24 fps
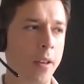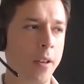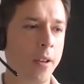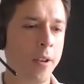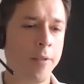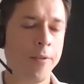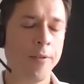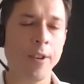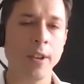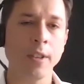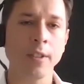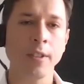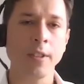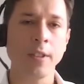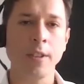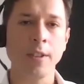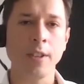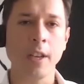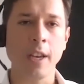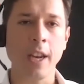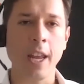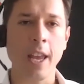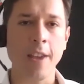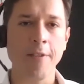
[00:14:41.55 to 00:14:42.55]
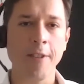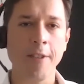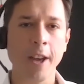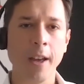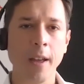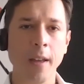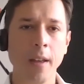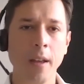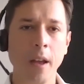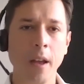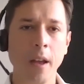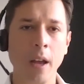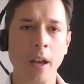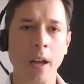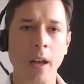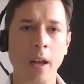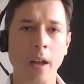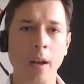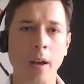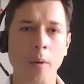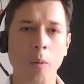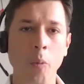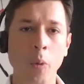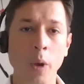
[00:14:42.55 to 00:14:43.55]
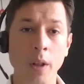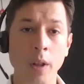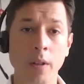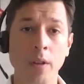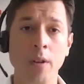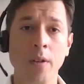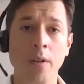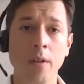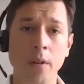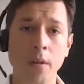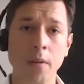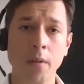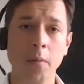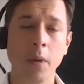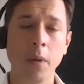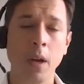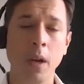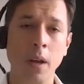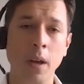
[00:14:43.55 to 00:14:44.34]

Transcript: Conference in Geneva with your